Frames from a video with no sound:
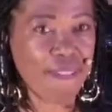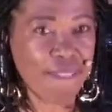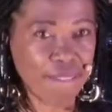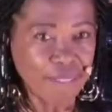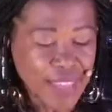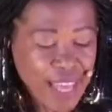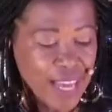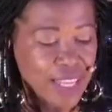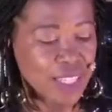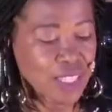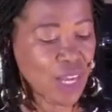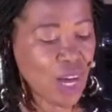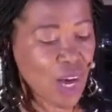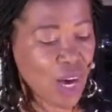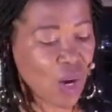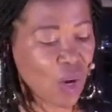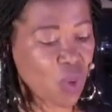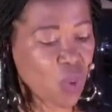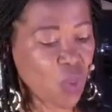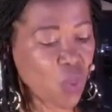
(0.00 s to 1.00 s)
That's
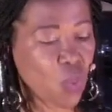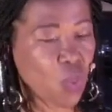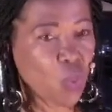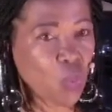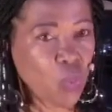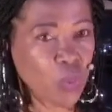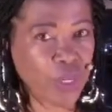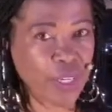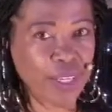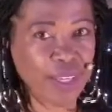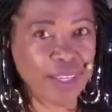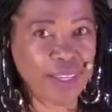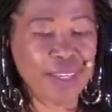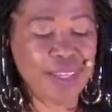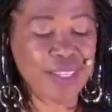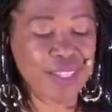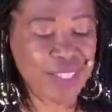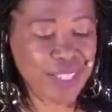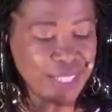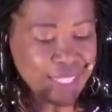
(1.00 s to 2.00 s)
how we
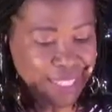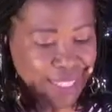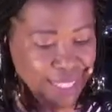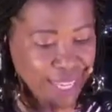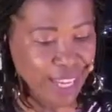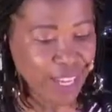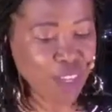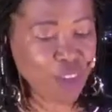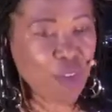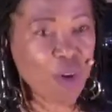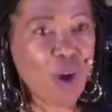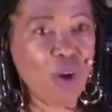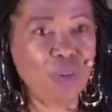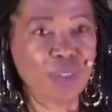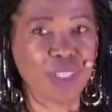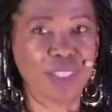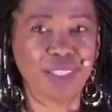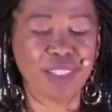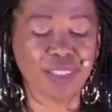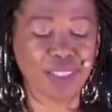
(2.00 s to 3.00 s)
stay
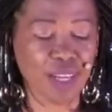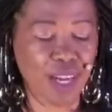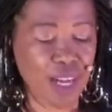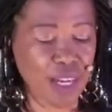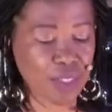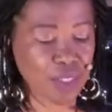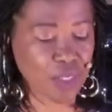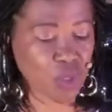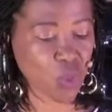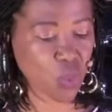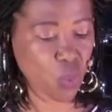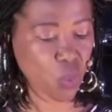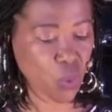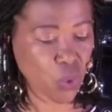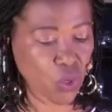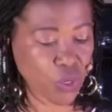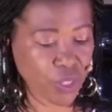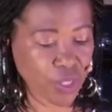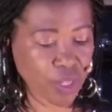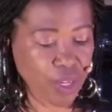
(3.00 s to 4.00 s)
grounded in God's
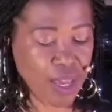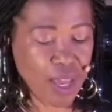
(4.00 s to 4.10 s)
Word.